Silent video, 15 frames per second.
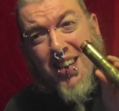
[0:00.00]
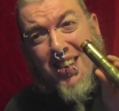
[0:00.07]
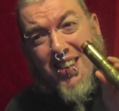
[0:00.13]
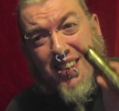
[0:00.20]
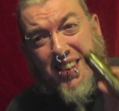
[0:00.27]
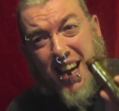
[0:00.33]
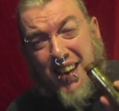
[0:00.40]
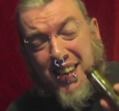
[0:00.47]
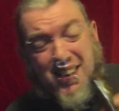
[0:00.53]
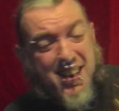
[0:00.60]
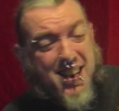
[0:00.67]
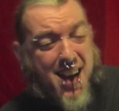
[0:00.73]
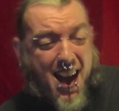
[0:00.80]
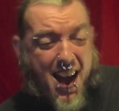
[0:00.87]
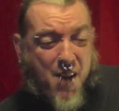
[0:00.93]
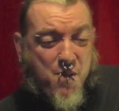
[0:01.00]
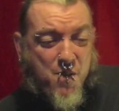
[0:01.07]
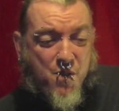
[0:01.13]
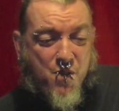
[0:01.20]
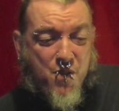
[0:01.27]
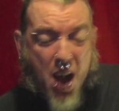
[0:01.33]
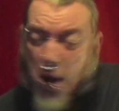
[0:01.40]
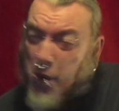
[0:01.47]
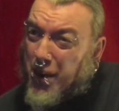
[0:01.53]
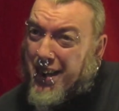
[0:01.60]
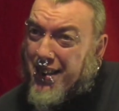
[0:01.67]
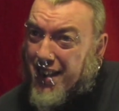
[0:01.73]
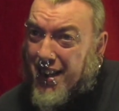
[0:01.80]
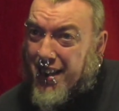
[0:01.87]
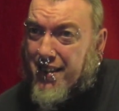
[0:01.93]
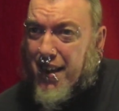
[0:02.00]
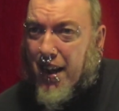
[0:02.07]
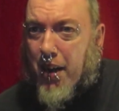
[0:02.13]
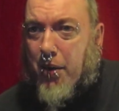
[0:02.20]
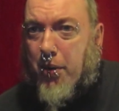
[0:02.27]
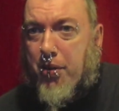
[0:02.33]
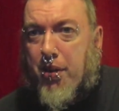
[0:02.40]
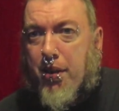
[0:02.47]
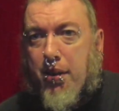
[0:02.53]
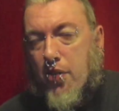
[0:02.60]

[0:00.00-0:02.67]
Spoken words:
sexy and very detailed.